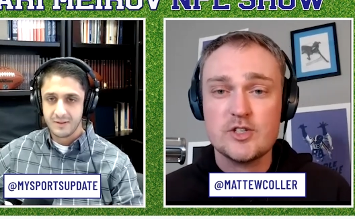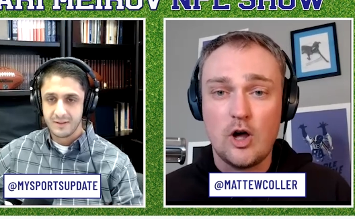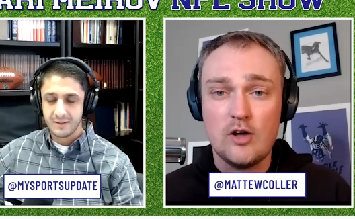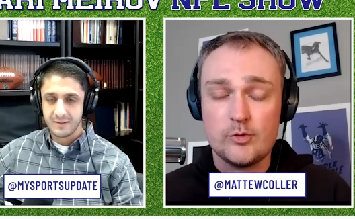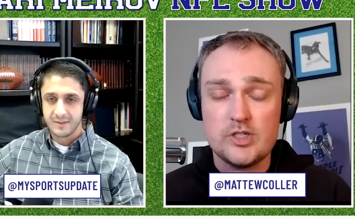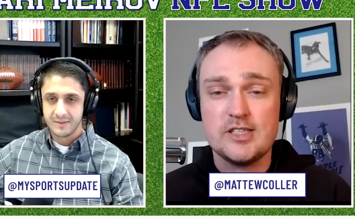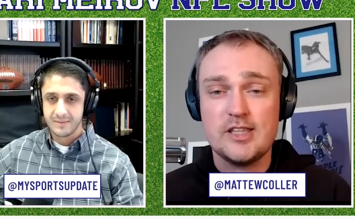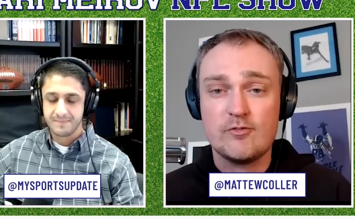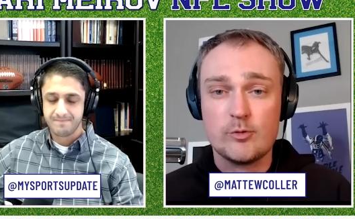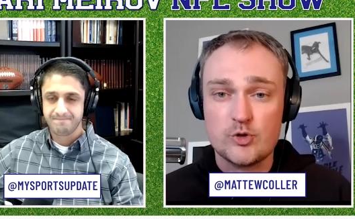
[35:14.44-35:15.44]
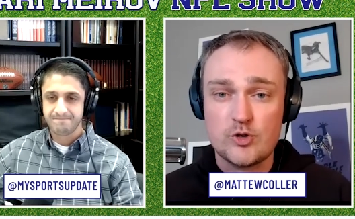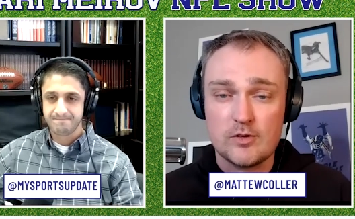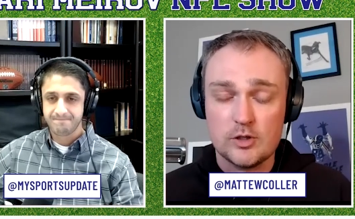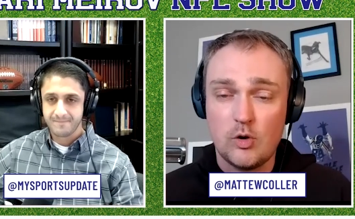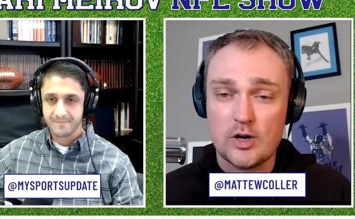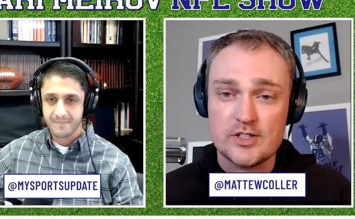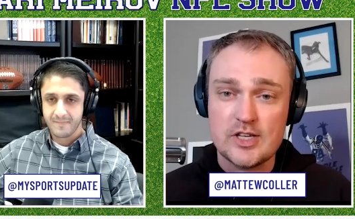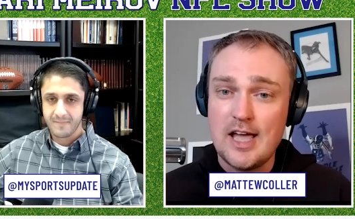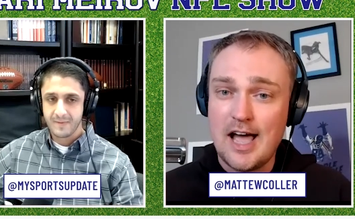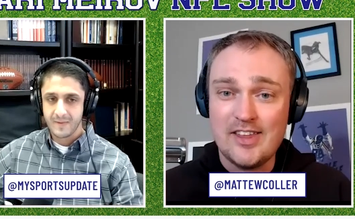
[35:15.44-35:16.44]
Speaker 1: at all if we see that from Trevor Lawrence.
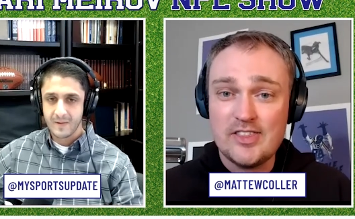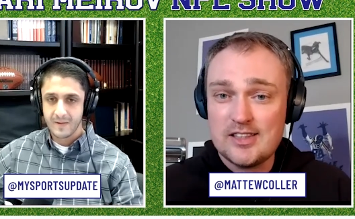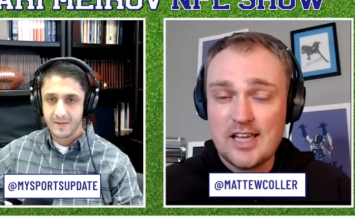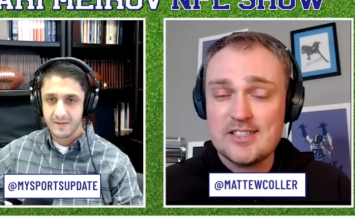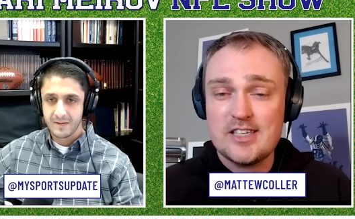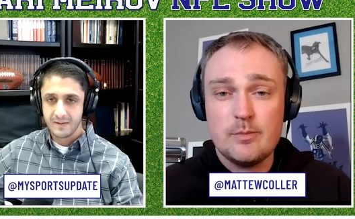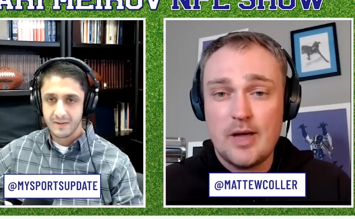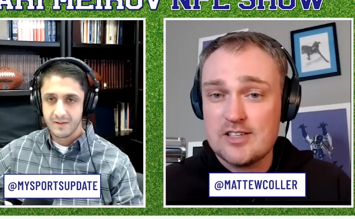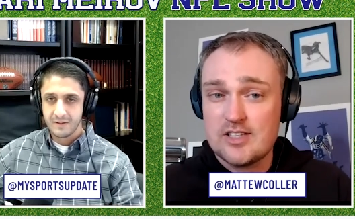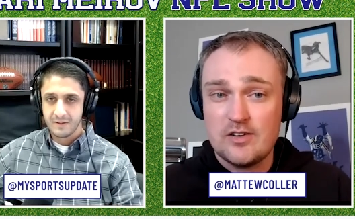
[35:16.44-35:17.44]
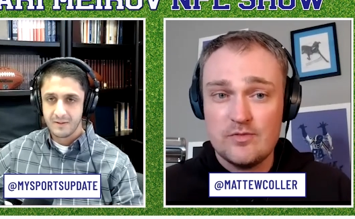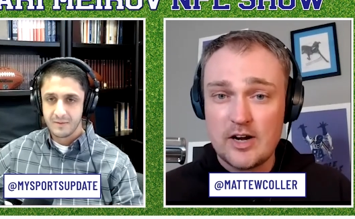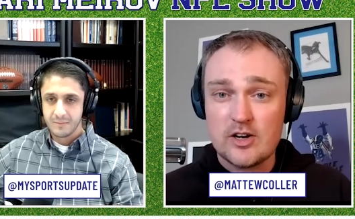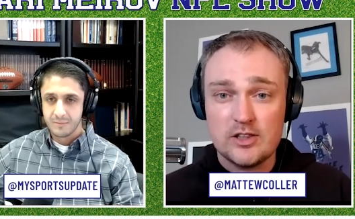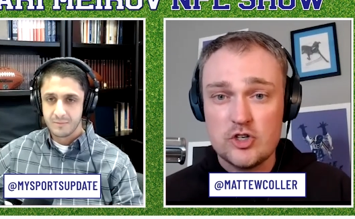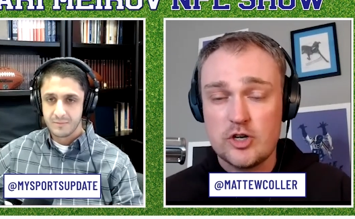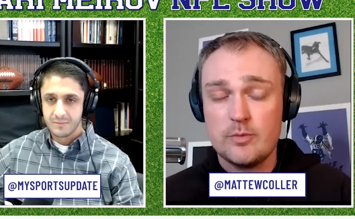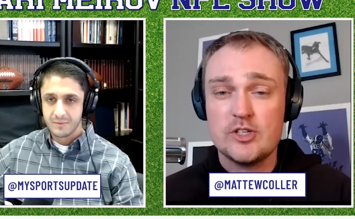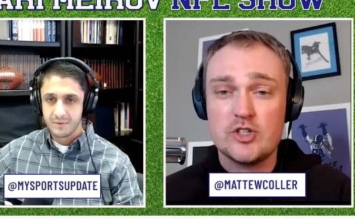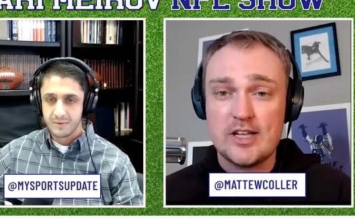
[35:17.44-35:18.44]
I think that team has a very
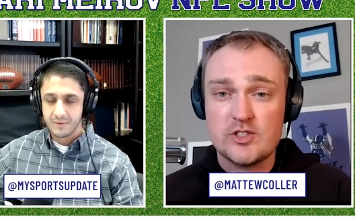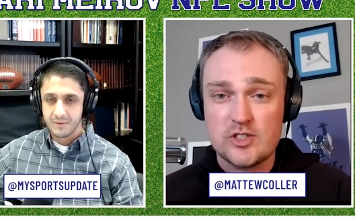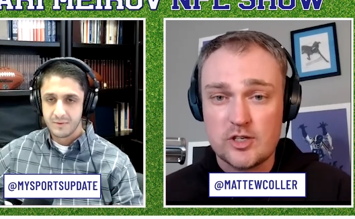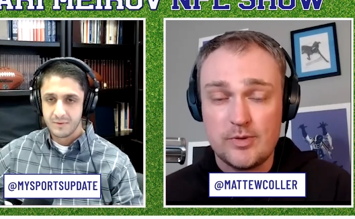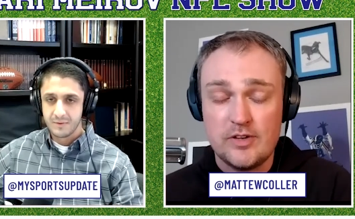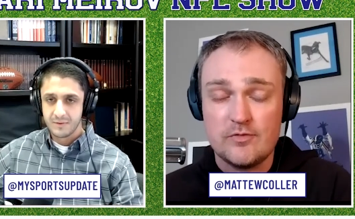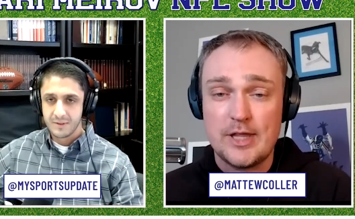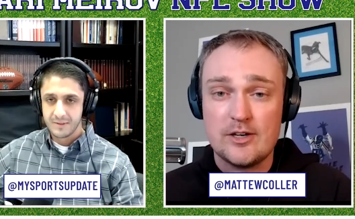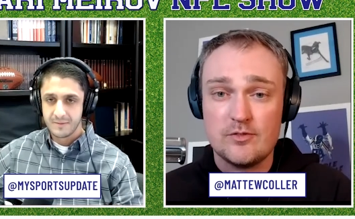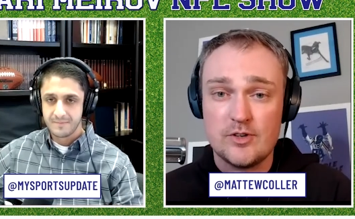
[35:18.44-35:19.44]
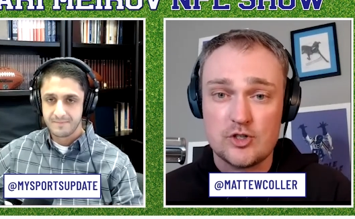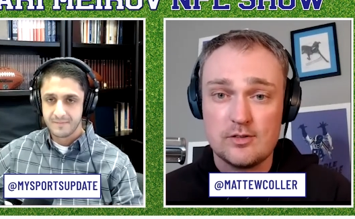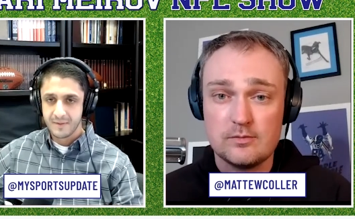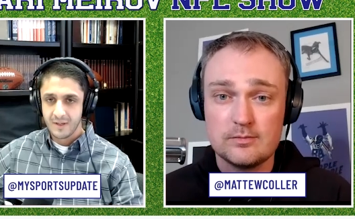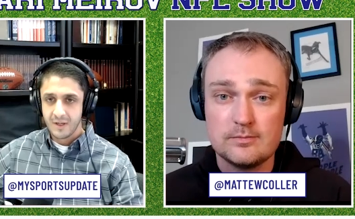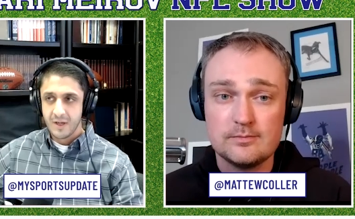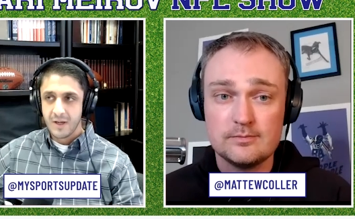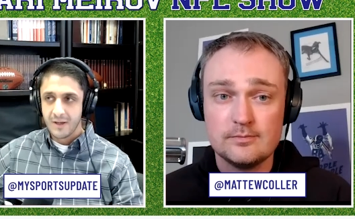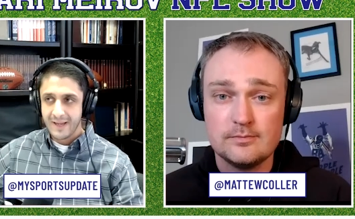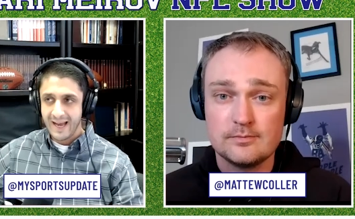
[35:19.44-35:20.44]
legitimate chance to compete for that division.
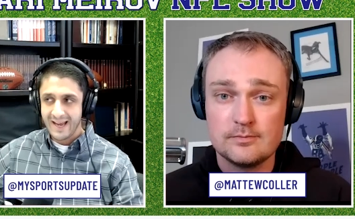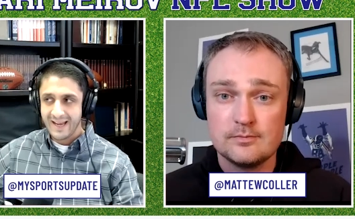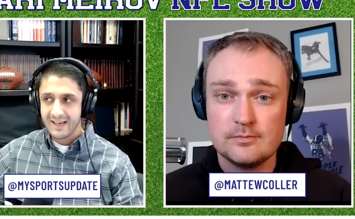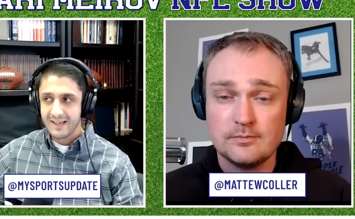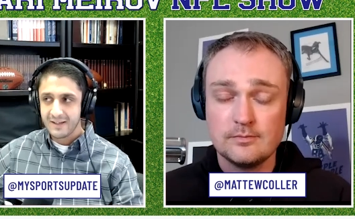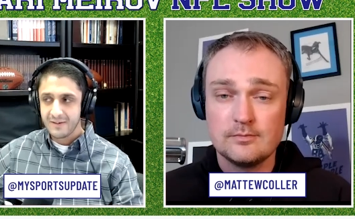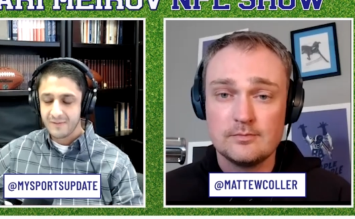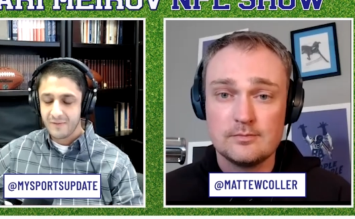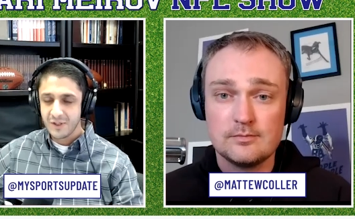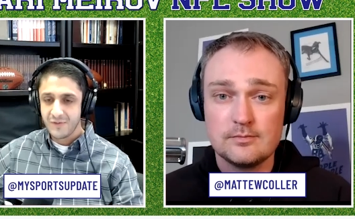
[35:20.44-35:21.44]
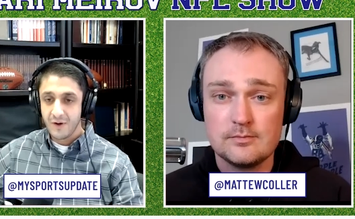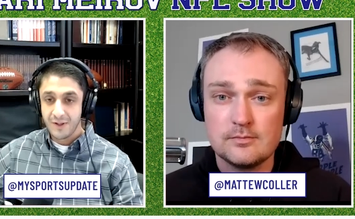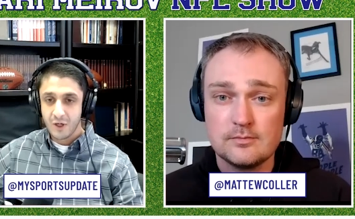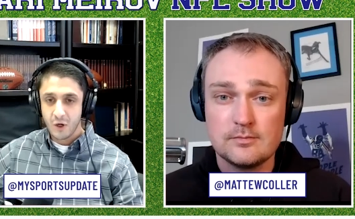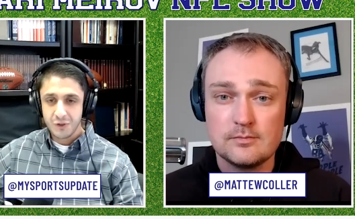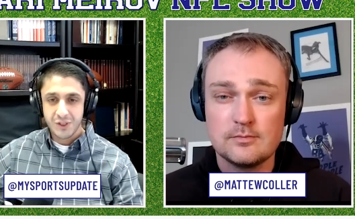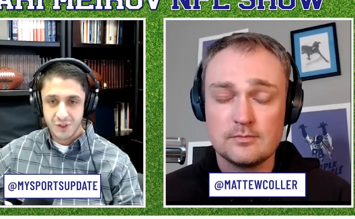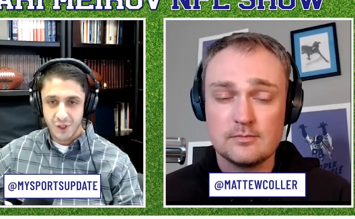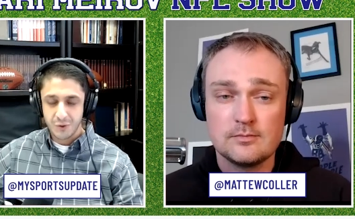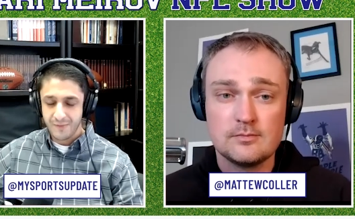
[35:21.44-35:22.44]
Speaker 2: Yeah, and first of all, the coaching
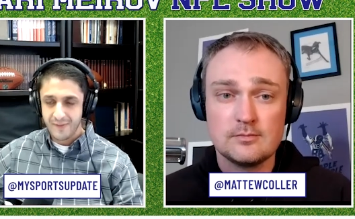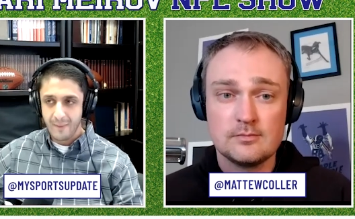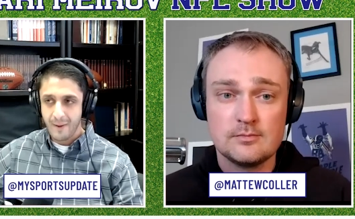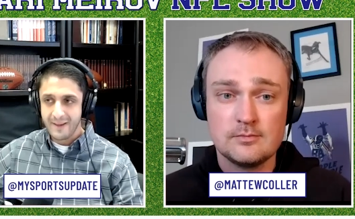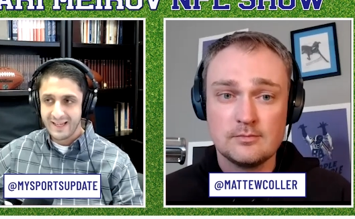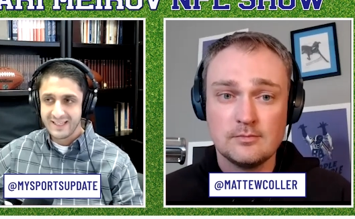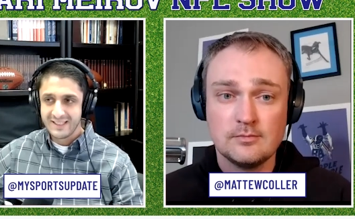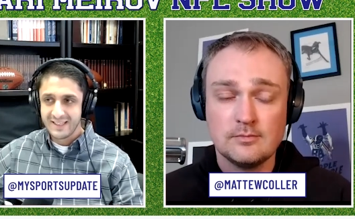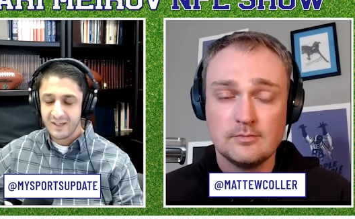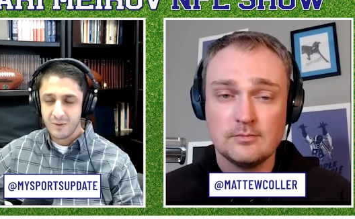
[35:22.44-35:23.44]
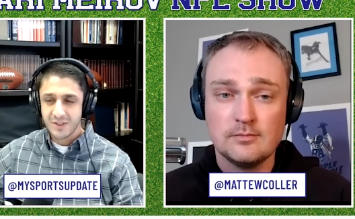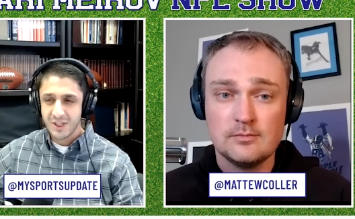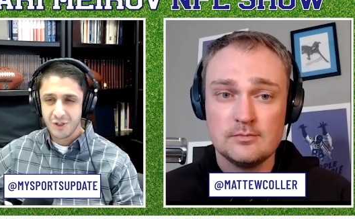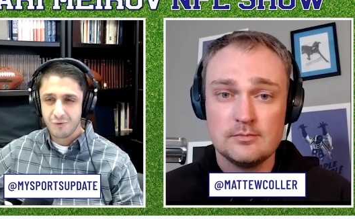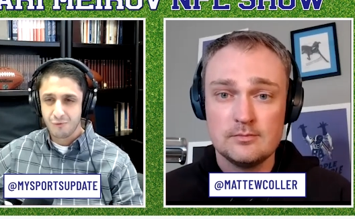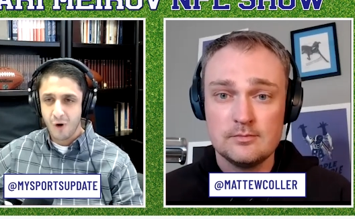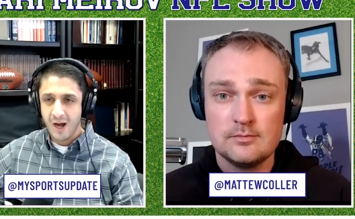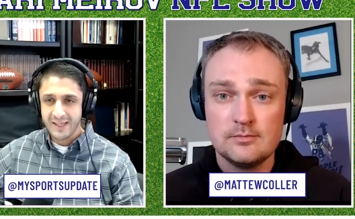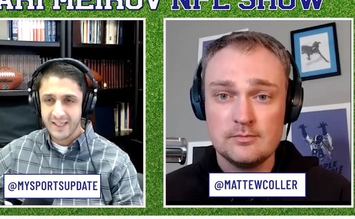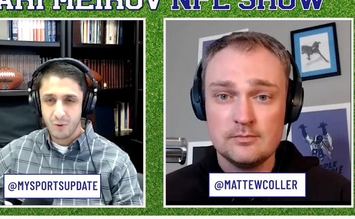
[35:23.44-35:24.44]
search with them, I mean, it, it was such a
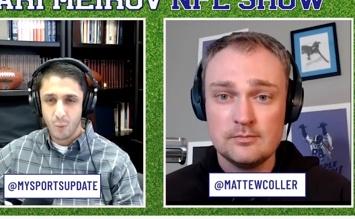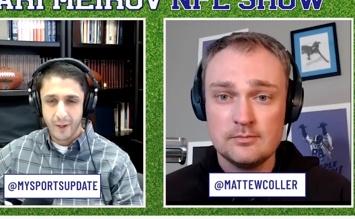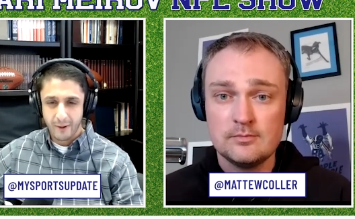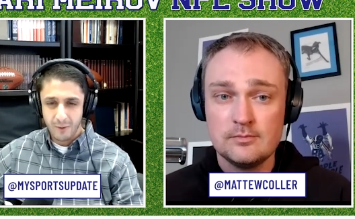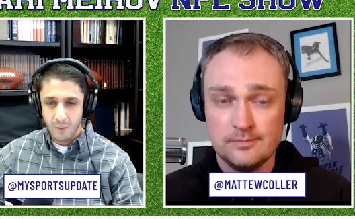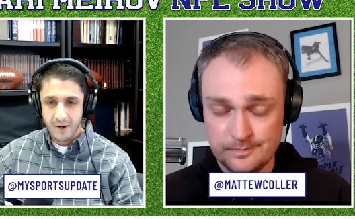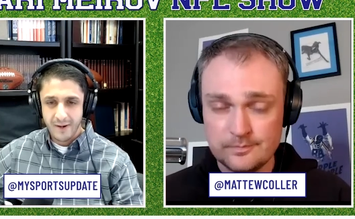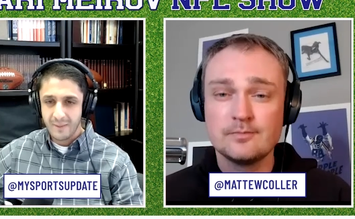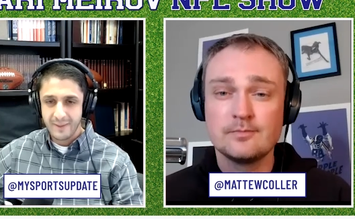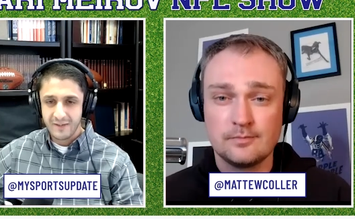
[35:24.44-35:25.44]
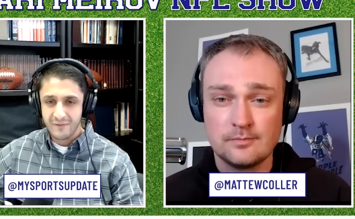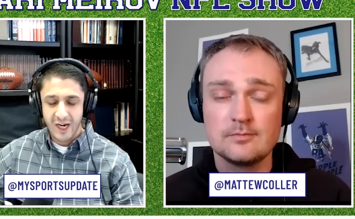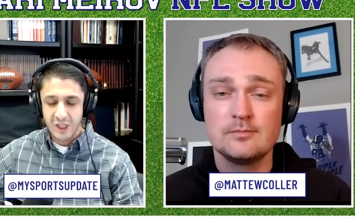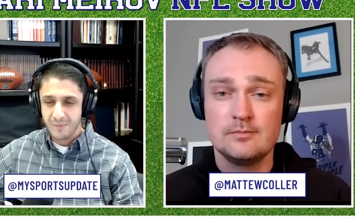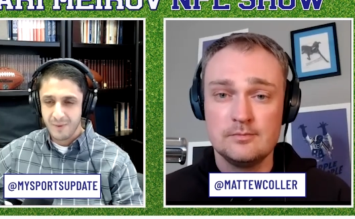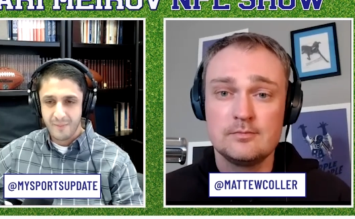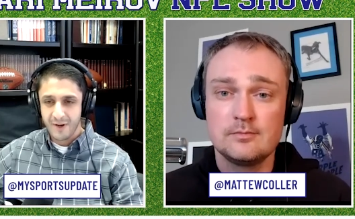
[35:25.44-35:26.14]
rocky, weird one. I mean, if you guys remember,